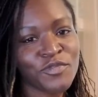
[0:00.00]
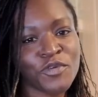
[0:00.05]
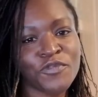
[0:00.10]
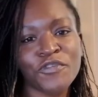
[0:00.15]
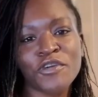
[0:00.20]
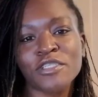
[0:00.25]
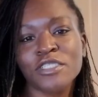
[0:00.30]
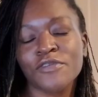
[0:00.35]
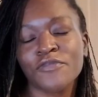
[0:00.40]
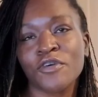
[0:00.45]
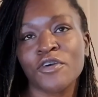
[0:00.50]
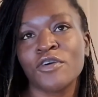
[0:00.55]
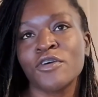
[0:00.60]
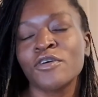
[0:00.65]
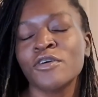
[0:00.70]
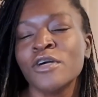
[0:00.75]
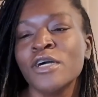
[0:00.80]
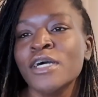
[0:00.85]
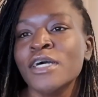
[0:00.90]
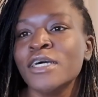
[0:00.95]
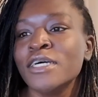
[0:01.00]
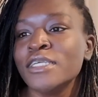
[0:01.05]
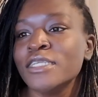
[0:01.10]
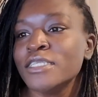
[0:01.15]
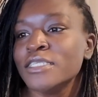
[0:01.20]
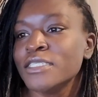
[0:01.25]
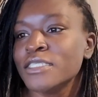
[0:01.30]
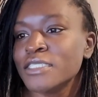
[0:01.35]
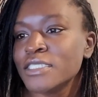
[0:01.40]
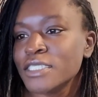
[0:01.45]
Well, first of all,
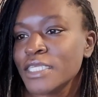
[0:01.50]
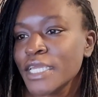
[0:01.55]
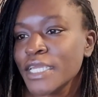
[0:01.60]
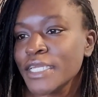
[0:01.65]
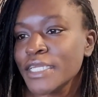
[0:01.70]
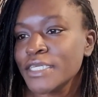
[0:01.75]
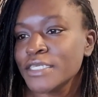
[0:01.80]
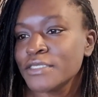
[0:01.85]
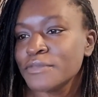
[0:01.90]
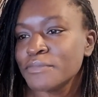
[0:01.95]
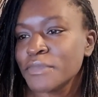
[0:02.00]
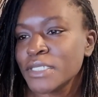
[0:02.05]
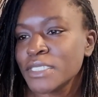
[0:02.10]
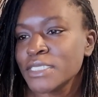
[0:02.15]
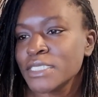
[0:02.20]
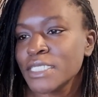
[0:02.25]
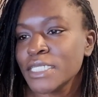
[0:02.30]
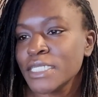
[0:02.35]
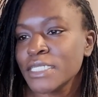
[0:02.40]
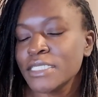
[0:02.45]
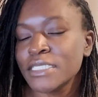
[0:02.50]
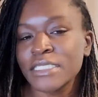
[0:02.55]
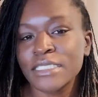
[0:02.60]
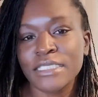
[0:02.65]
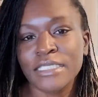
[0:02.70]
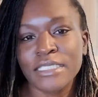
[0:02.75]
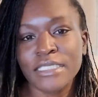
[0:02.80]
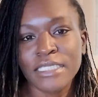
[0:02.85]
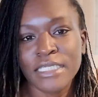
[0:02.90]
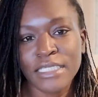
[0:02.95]
today is Monday, the
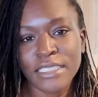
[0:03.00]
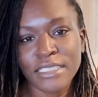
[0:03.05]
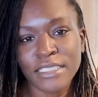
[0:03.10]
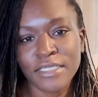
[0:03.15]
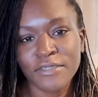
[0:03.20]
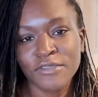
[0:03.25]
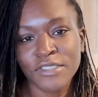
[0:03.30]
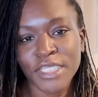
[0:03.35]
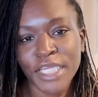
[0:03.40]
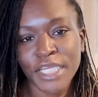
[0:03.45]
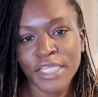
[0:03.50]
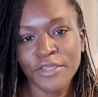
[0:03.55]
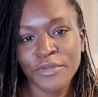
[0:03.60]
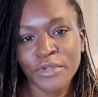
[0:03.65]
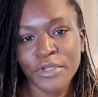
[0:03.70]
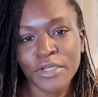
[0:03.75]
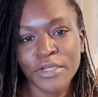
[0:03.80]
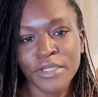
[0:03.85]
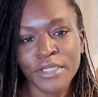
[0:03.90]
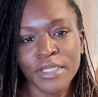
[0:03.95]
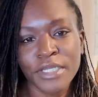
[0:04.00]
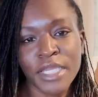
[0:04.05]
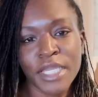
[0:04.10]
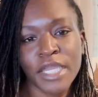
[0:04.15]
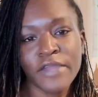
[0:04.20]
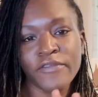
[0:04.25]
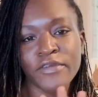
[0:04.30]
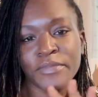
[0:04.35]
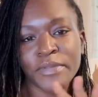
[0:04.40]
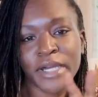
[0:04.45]
6th of January.
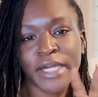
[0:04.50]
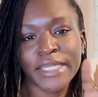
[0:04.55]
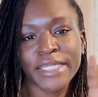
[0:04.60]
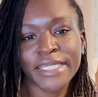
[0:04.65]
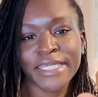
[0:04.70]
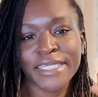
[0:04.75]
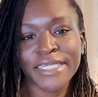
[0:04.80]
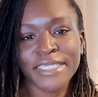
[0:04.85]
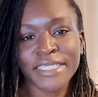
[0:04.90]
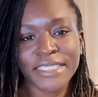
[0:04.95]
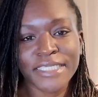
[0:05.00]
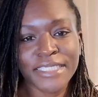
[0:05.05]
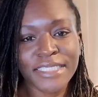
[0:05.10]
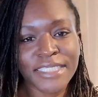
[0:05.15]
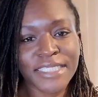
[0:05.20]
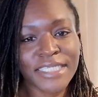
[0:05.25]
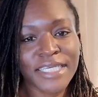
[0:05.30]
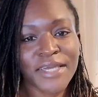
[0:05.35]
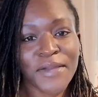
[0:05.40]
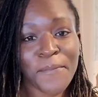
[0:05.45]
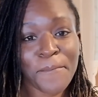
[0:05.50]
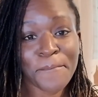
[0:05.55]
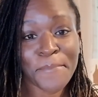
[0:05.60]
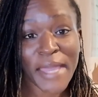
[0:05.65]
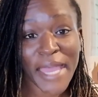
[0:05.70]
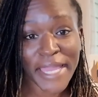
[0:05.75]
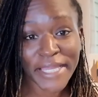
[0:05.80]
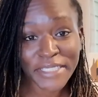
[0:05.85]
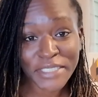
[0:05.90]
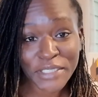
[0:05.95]
Everybody is
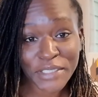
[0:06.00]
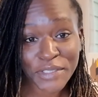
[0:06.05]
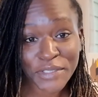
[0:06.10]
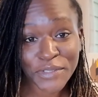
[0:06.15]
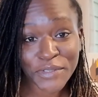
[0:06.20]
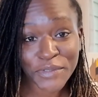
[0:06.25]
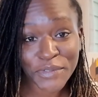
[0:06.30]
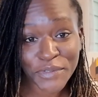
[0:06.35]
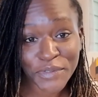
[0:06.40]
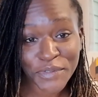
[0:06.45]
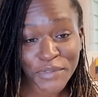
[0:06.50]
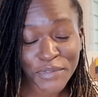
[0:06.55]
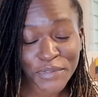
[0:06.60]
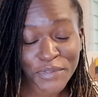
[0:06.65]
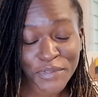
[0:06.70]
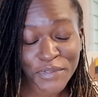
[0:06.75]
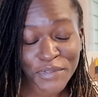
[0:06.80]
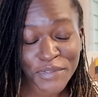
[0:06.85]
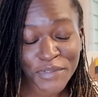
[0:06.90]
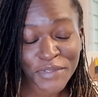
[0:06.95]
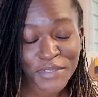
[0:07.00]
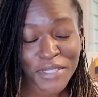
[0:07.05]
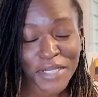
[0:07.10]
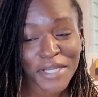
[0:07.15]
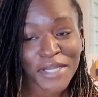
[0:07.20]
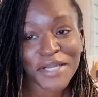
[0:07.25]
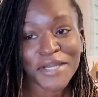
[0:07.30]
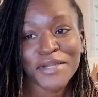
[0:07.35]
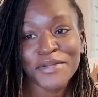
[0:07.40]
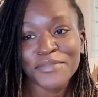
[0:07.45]
back to school,
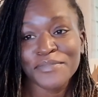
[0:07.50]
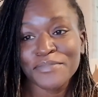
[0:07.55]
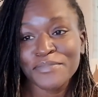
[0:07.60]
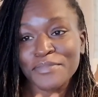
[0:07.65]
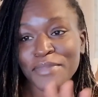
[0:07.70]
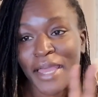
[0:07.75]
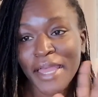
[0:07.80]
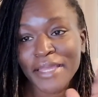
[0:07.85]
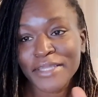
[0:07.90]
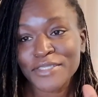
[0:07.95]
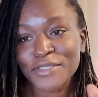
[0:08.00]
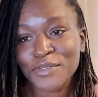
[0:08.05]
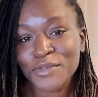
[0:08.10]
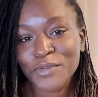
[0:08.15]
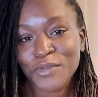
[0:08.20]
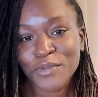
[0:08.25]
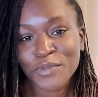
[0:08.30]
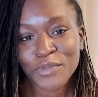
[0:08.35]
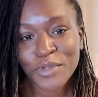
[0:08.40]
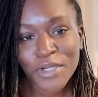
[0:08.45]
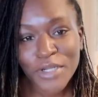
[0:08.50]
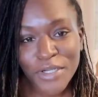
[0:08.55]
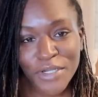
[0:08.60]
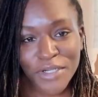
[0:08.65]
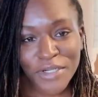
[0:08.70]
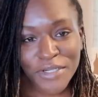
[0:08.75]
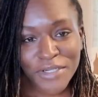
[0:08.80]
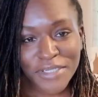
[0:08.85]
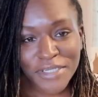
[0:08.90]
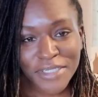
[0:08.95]
back to
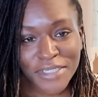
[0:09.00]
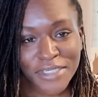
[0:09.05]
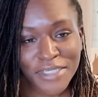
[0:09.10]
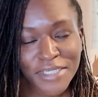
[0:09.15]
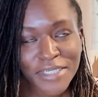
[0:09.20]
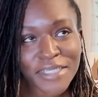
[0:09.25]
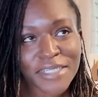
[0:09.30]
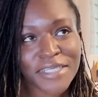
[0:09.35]
work,